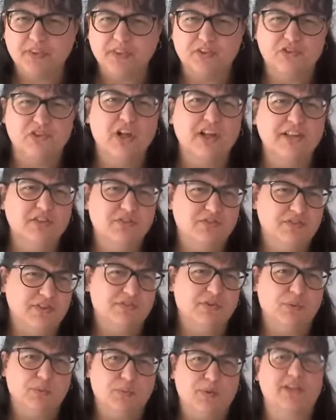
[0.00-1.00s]
There's lots of
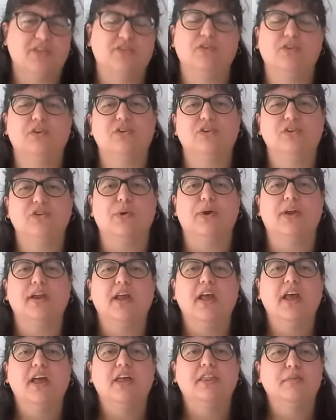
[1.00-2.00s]
different ways you could do it.
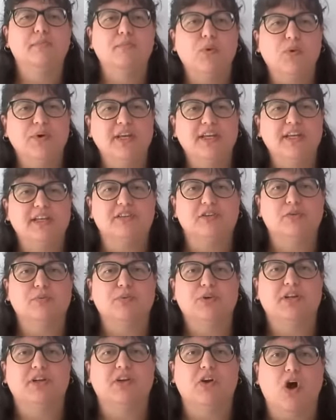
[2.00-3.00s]
The point is to
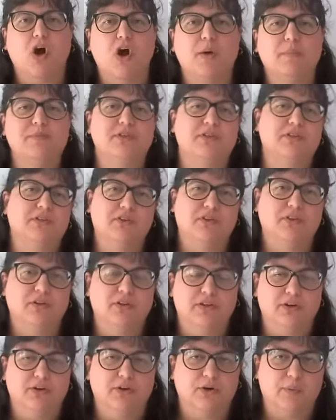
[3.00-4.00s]
put an obstacle
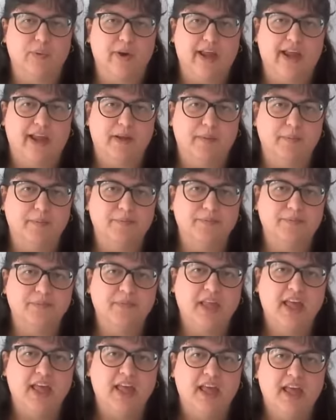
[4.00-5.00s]
in her way.
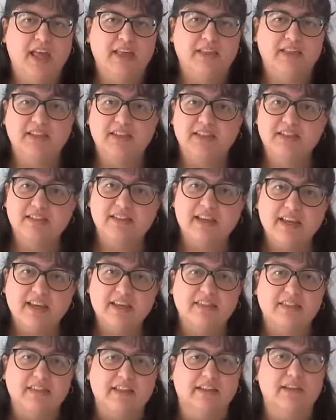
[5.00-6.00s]
Then the
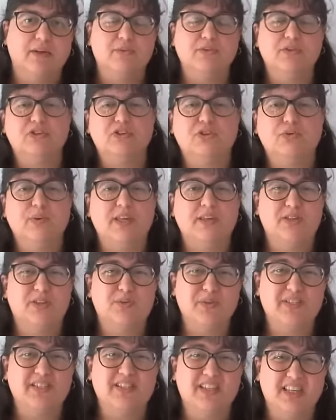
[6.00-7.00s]
second thing that was too
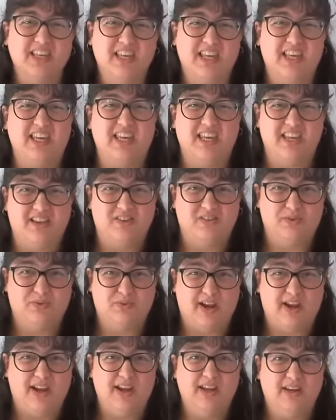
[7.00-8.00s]
easy was the keys,
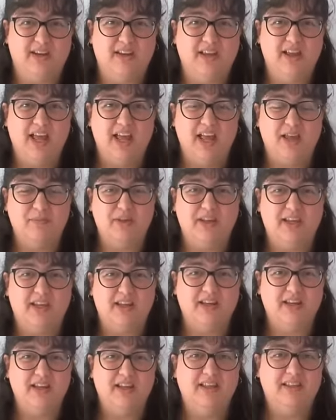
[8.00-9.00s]
right? I
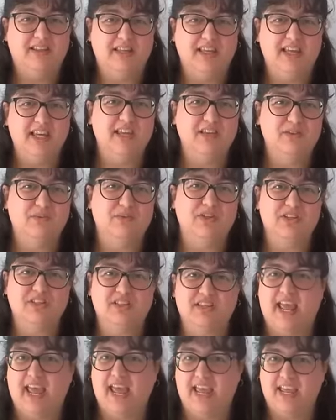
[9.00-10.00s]
mean, the keys were
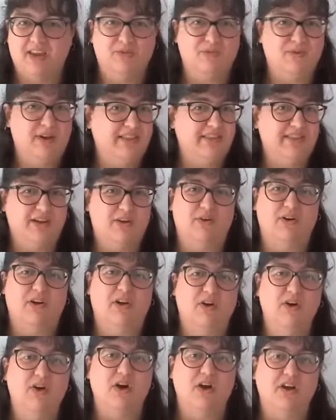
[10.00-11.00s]
just hanging right there on a
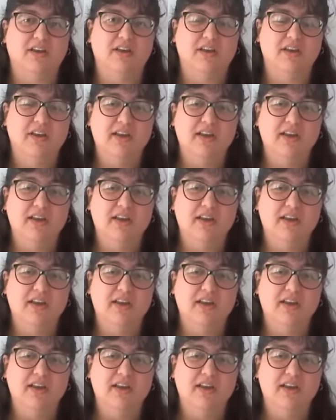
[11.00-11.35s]
hook.